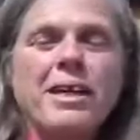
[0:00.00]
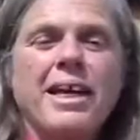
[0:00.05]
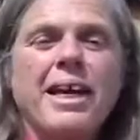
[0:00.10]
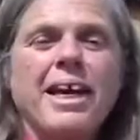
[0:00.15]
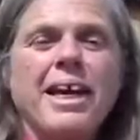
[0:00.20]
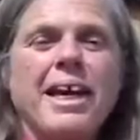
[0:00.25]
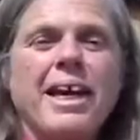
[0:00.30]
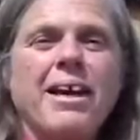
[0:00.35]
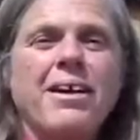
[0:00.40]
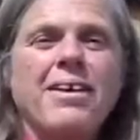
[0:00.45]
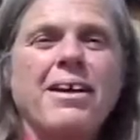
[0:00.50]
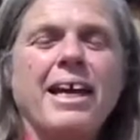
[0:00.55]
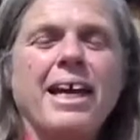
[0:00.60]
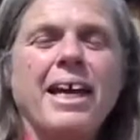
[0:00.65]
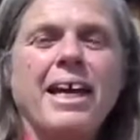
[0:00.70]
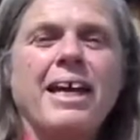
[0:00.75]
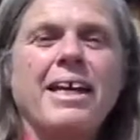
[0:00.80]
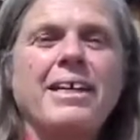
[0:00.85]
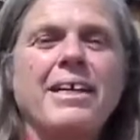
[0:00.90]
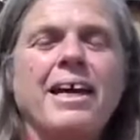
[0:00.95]
the kale,
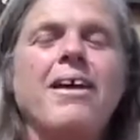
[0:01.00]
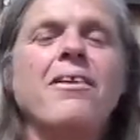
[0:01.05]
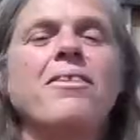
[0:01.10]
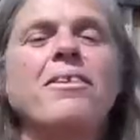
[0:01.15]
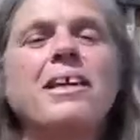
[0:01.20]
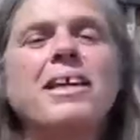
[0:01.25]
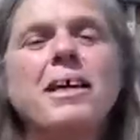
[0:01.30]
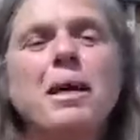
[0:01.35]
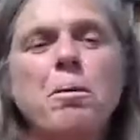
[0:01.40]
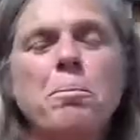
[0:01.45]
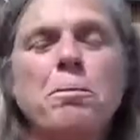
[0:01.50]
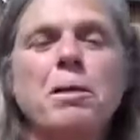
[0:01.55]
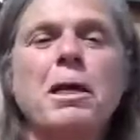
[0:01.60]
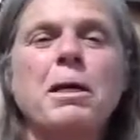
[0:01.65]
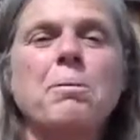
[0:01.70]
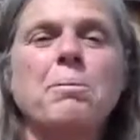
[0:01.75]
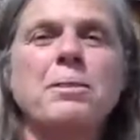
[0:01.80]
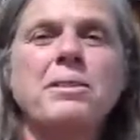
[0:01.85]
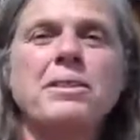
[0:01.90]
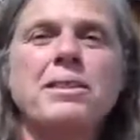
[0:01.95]
and I think I'll be
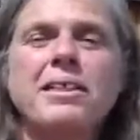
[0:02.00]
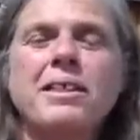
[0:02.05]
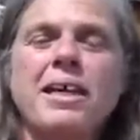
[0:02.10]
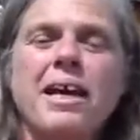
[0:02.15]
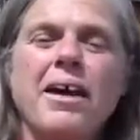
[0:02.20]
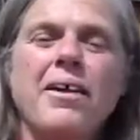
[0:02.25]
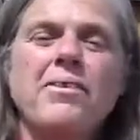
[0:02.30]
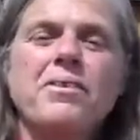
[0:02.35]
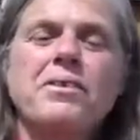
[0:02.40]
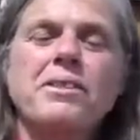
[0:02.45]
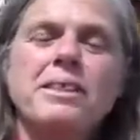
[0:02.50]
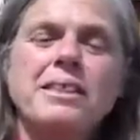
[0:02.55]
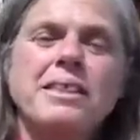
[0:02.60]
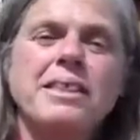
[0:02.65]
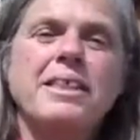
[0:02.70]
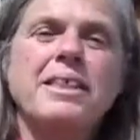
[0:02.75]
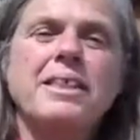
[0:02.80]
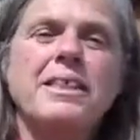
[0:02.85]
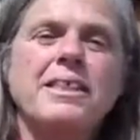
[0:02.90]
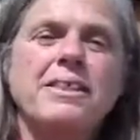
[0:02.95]
able to gather
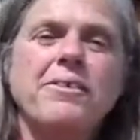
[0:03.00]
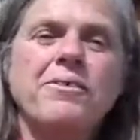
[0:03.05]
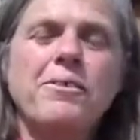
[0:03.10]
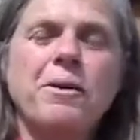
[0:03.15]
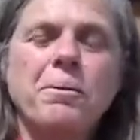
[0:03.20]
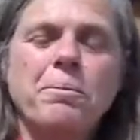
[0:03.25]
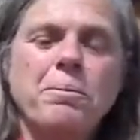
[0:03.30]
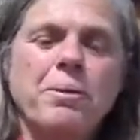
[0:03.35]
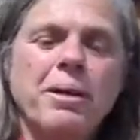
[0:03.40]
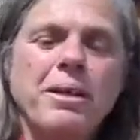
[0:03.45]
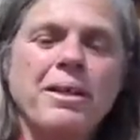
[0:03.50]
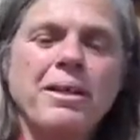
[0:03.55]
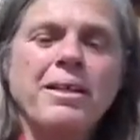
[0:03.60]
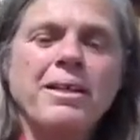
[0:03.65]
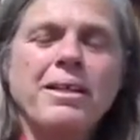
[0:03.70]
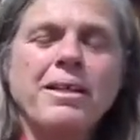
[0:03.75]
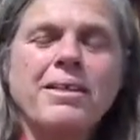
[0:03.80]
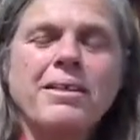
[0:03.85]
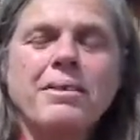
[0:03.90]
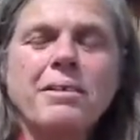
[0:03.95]
seeds from
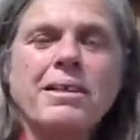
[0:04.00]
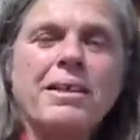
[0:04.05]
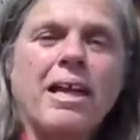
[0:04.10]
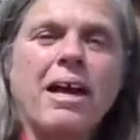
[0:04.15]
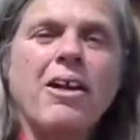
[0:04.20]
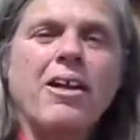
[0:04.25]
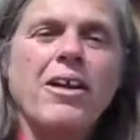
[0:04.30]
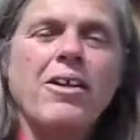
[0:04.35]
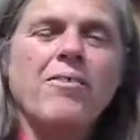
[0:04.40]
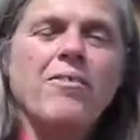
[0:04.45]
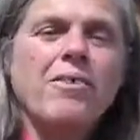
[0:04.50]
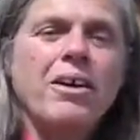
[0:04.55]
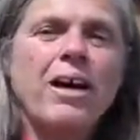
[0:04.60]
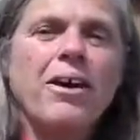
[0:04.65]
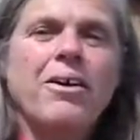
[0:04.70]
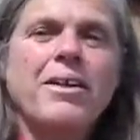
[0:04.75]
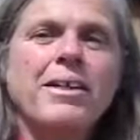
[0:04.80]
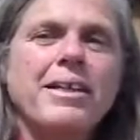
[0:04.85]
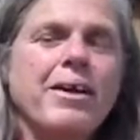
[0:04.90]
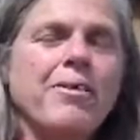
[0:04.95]

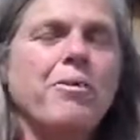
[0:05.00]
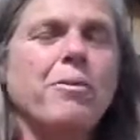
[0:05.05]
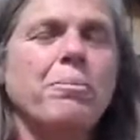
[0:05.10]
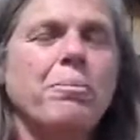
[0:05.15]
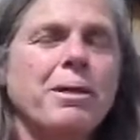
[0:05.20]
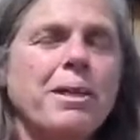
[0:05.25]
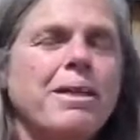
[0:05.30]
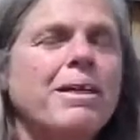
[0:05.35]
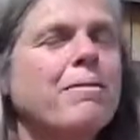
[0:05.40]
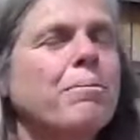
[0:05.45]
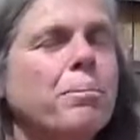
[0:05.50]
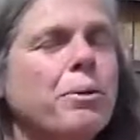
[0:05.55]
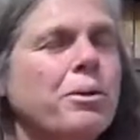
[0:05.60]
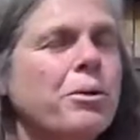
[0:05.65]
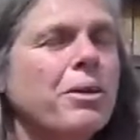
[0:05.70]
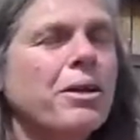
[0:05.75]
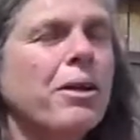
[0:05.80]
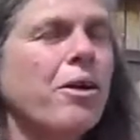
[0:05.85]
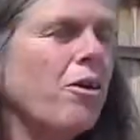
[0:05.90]
cauliflower that will be pure